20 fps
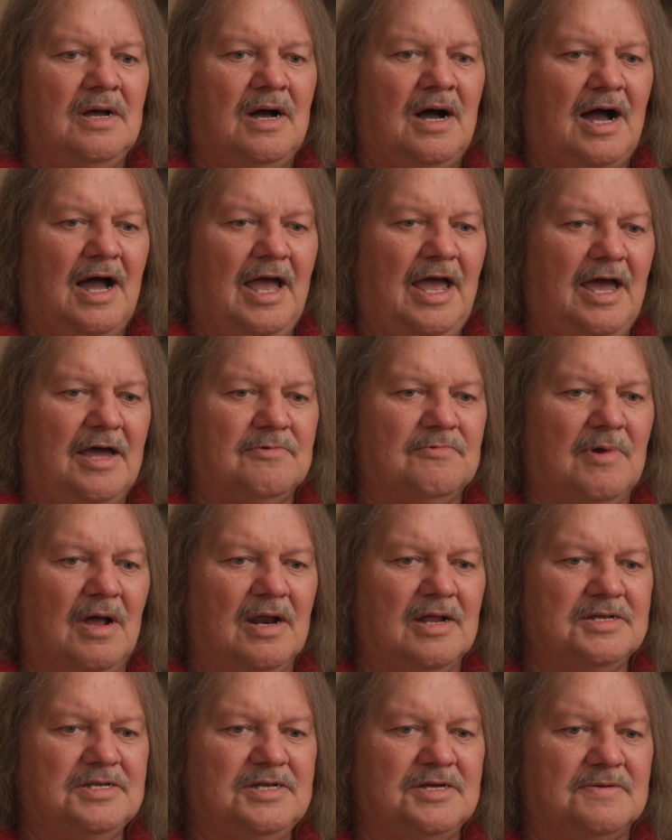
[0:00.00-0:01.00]
I had
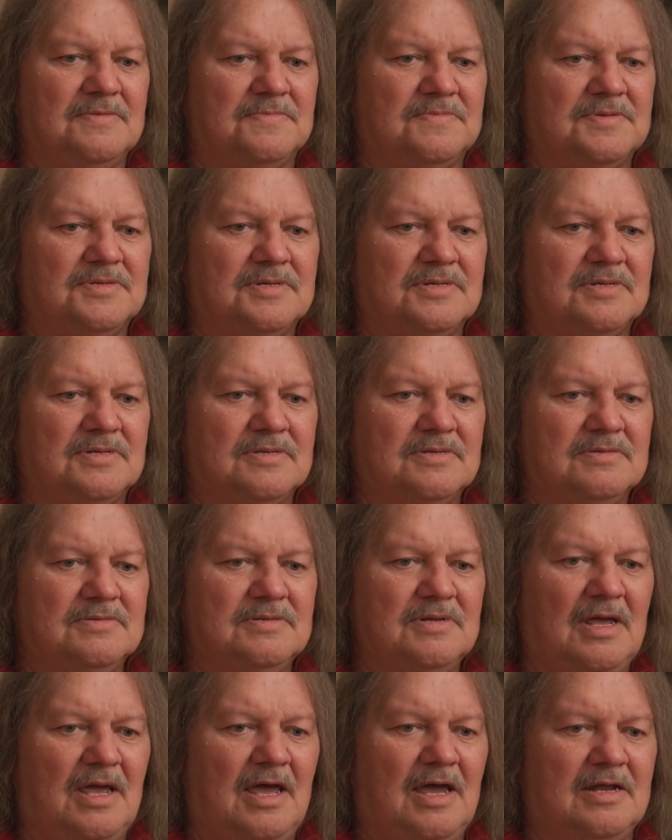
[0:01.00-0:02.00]
relatives,
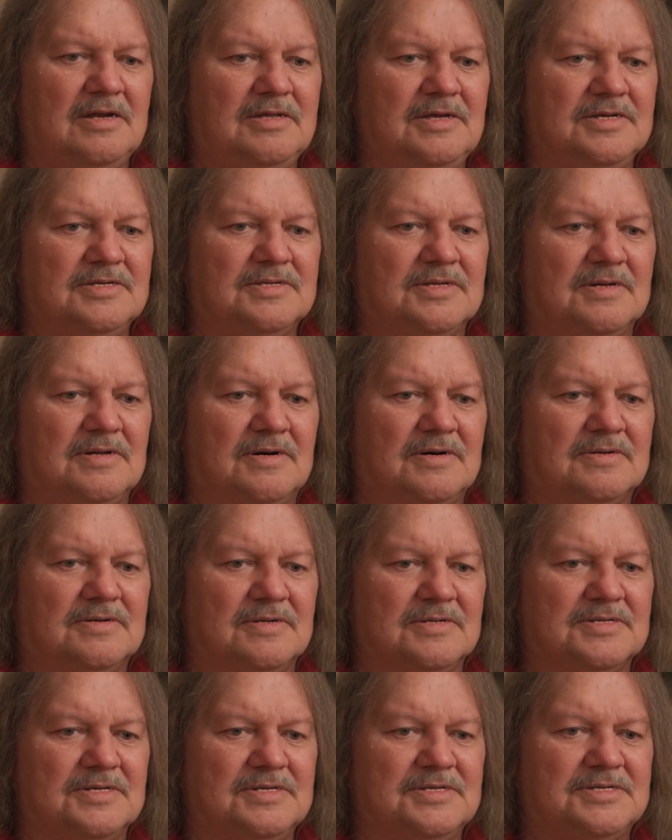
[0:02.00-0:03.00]
aunties and
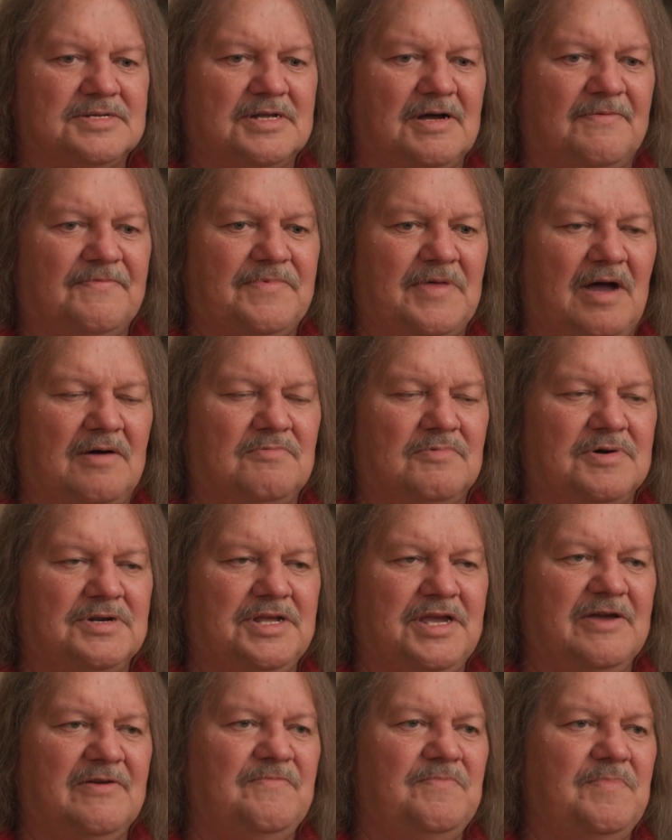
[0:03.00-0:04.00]
uncles and stuff that would
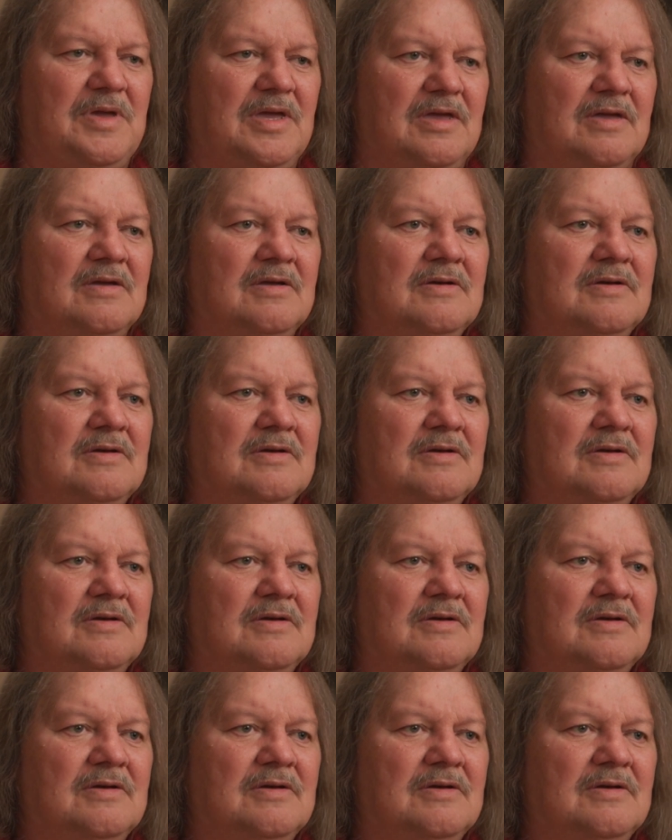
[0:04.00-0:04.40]
give me